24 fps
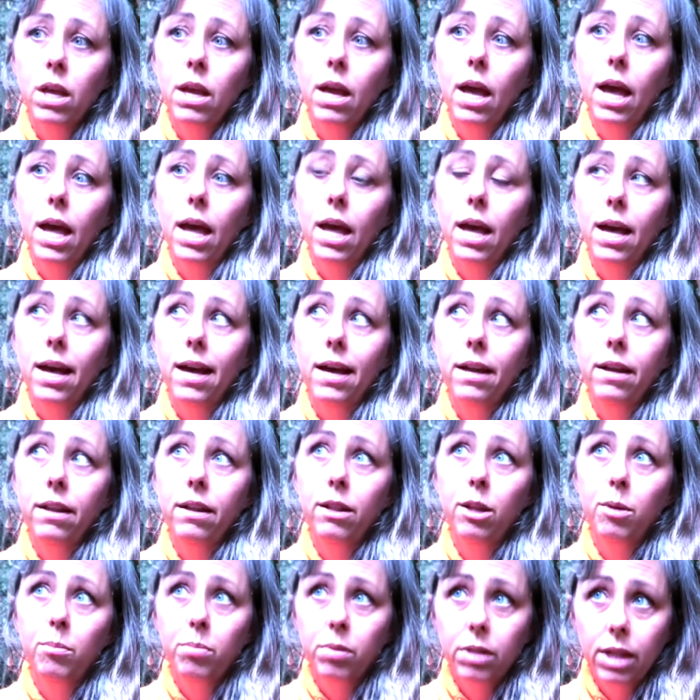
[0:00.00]
And
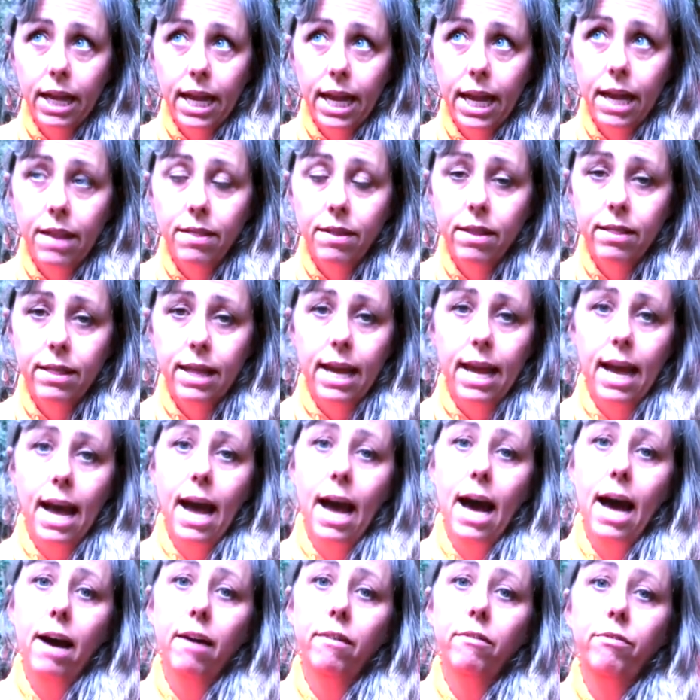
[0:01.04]
the plan that they
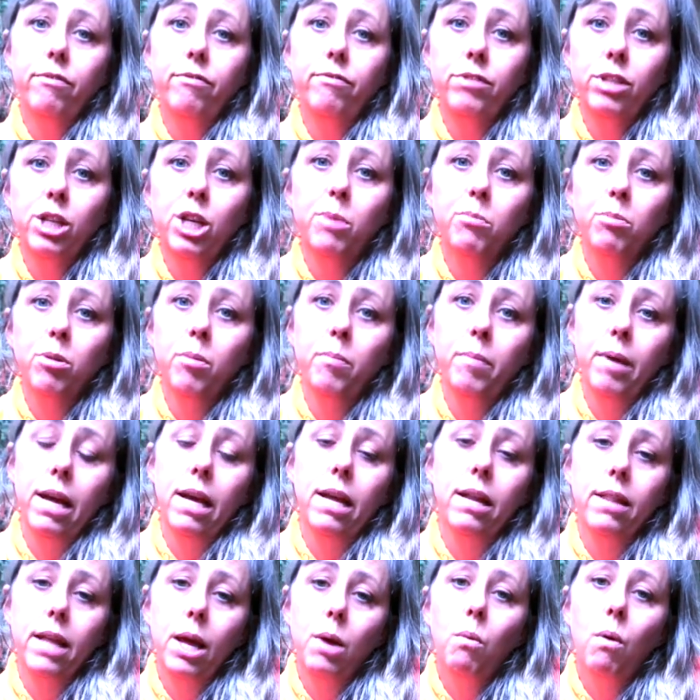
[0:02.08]
have to
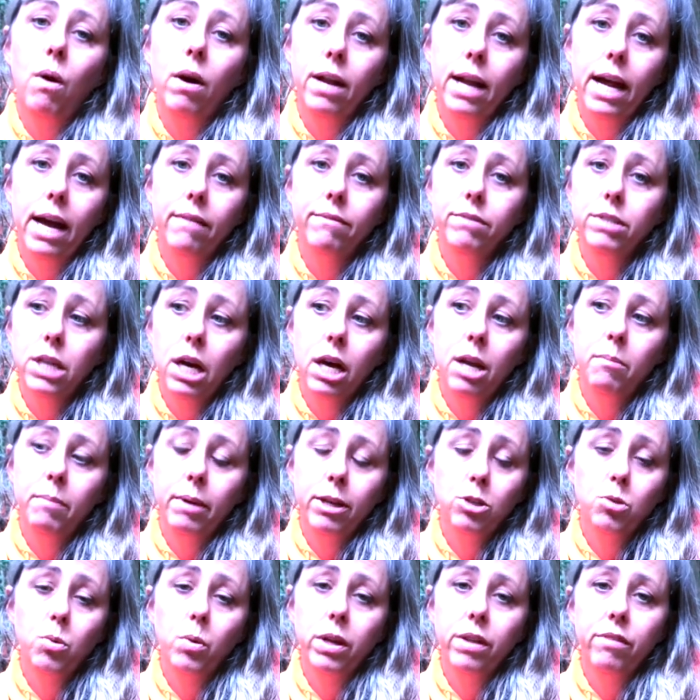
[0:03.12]
implement, they want to have done by
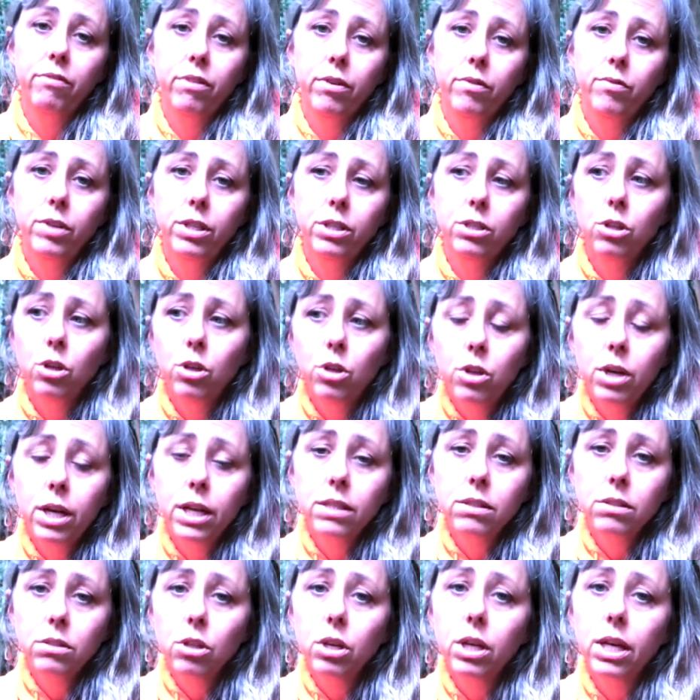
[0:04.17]
2050. So you
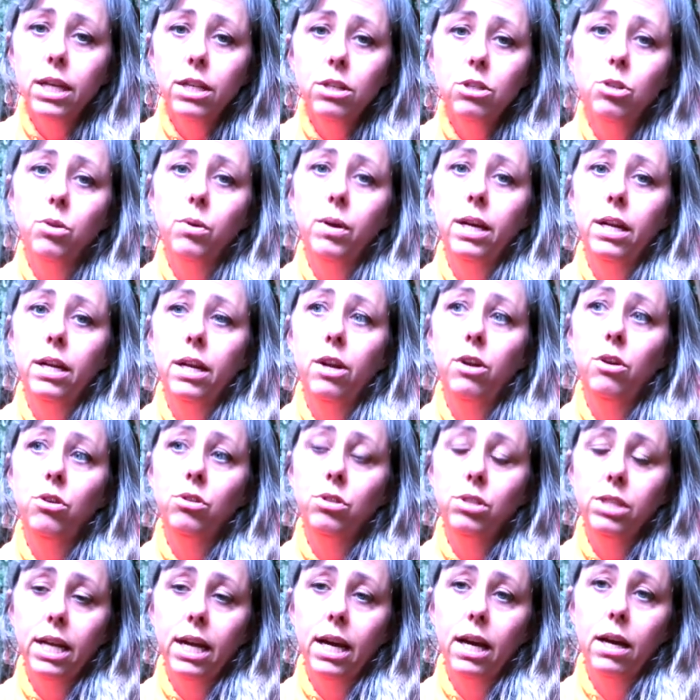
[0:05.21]
guys look into it and
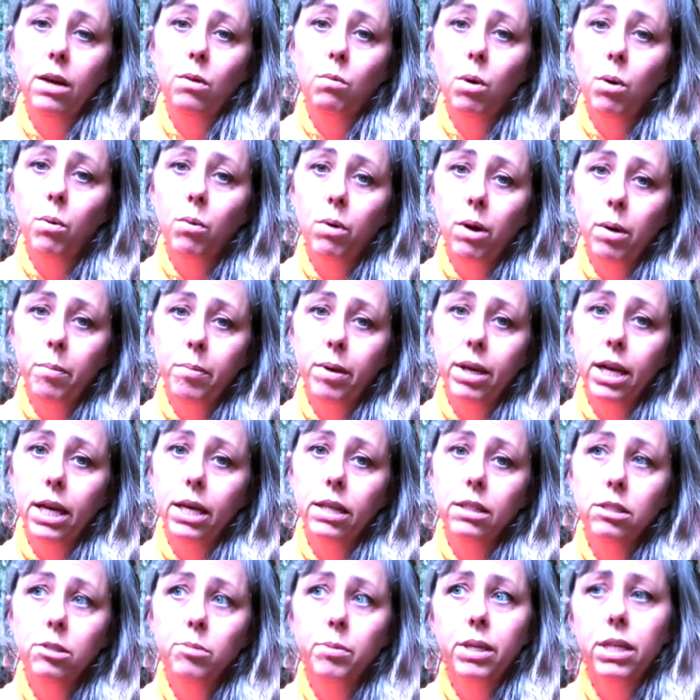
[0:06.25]
understand what we're up
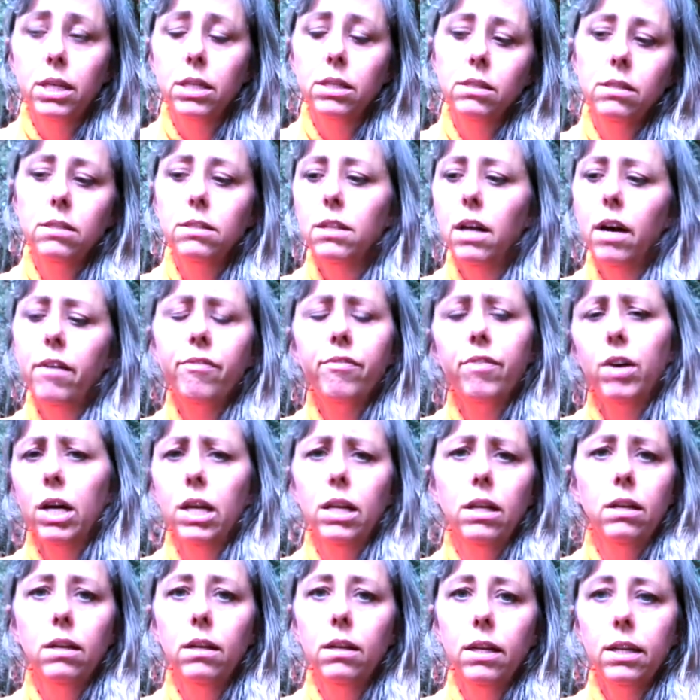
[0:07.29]
against, because it's not
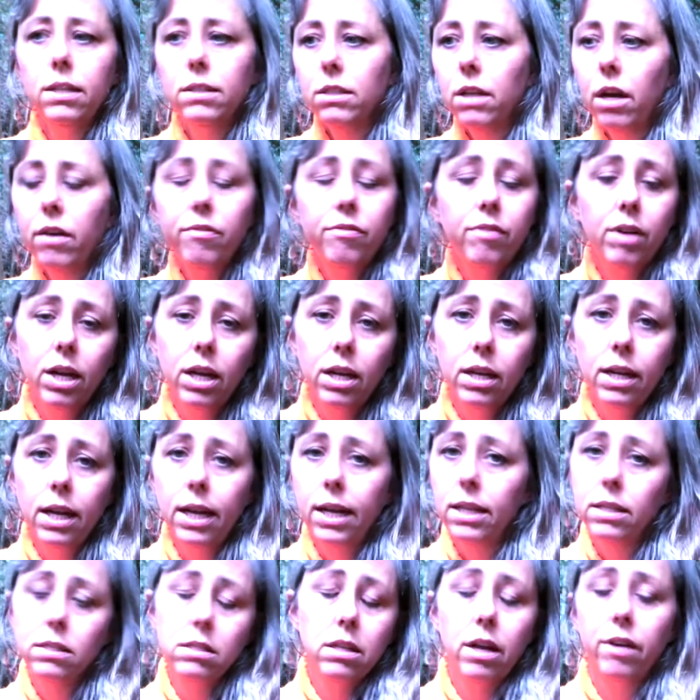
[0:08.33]
fun. It's not fun,
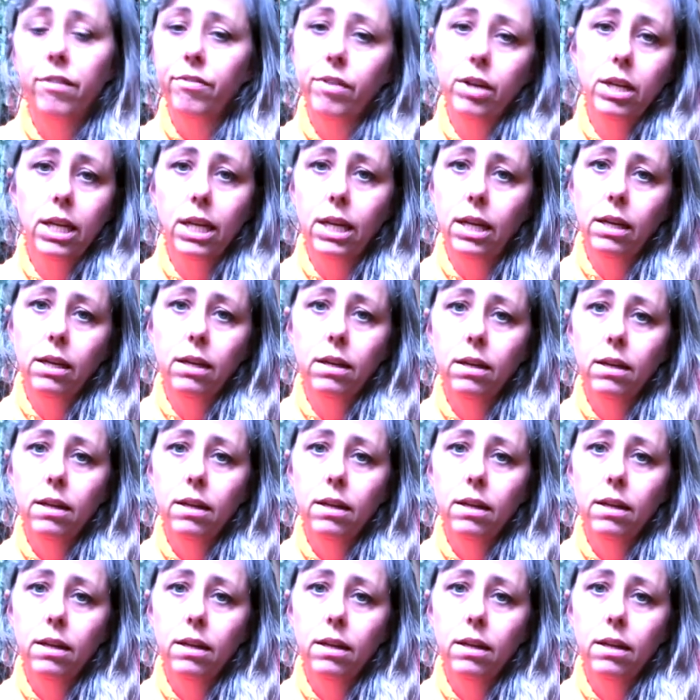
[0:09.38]
and it's not funny.